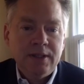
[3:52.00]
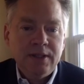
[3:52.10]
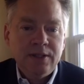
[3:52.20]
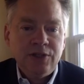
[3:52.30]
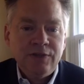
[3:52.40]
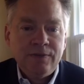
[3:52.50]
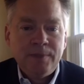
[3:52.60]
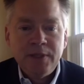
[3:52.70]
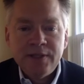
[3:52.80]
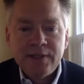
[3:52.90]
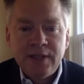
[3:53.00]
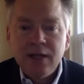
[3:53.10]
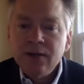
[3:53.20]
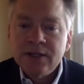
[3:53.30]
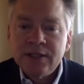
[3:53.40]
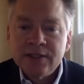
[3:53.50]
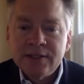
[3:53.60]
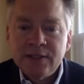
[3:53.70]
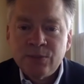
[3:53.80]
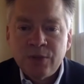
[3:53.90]
The chief of police in Harrington
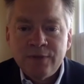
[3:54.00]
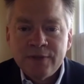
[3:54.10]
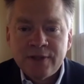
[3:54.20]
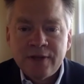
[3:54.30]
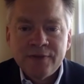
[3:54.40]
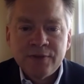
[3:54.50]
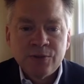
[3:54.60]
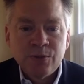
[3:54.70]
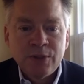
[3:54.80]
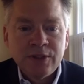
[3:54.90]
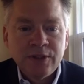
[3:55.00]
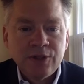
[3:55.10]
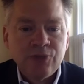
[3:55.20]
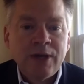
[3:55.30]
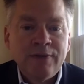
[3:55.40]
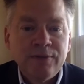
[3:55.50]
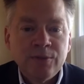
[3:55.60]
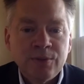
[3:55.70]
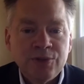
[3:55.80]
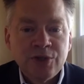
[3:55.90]
said one of his officers went to the drive-thru
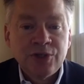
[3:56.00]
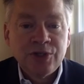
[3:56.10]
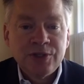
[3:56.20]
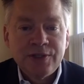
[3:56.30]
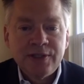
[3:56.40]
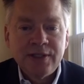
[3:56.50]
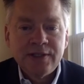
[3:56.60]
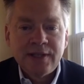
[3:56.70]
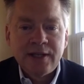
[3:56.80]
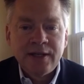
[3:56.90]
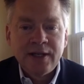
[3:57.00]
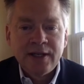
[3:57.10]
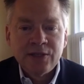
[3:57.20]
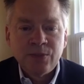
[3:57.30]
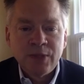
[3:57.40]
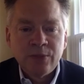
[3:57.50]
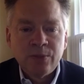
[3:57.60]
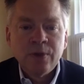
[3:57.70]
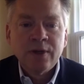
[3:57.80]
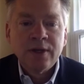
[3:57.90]
in Junction City Saturday on his way to
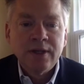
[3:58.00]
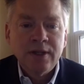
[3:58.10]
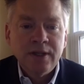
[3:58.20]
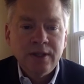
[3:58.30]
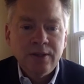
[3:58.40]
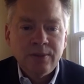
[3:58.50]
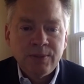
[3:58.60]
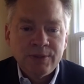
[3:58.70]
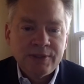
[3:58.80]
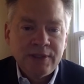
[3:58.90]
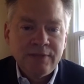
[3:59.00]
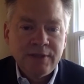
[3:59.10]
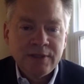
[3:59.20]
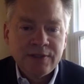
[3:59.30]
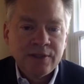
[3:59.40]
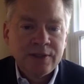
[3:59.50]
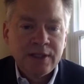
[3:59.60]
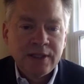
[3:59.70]
work when he received the insulting